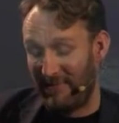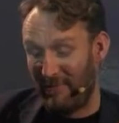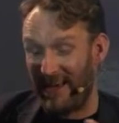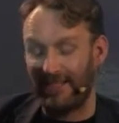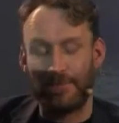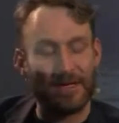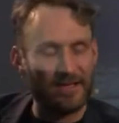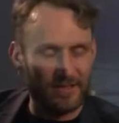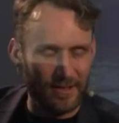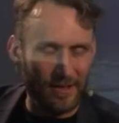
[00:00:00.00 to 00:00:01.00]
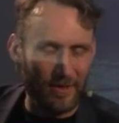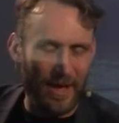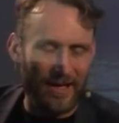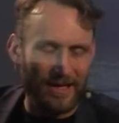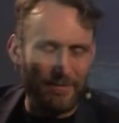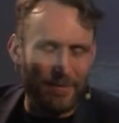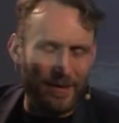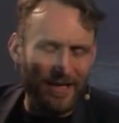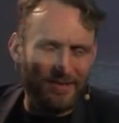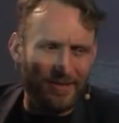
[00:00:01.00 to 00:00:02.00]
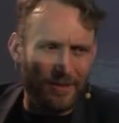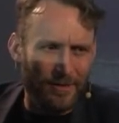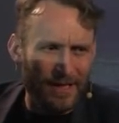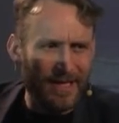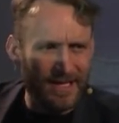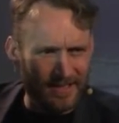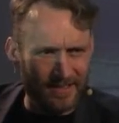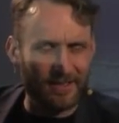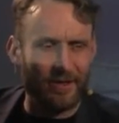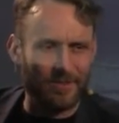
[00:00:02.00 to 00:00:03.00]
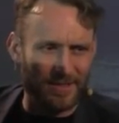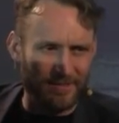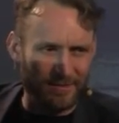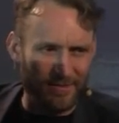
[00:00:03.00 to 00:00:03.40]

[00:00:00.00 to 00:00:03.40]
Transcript: recipes that you add input into is the time series